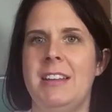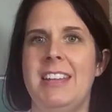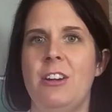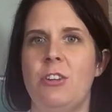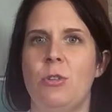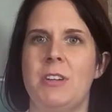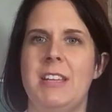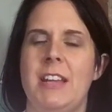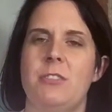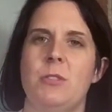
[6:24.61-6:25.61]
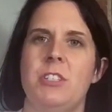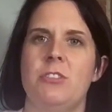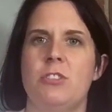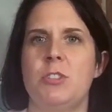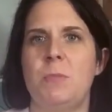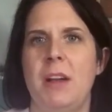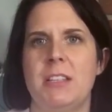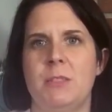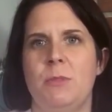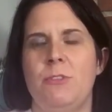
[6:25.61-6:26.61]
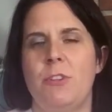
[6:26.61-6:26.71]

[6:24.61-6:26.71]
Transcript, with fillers: neocortex, which is responsible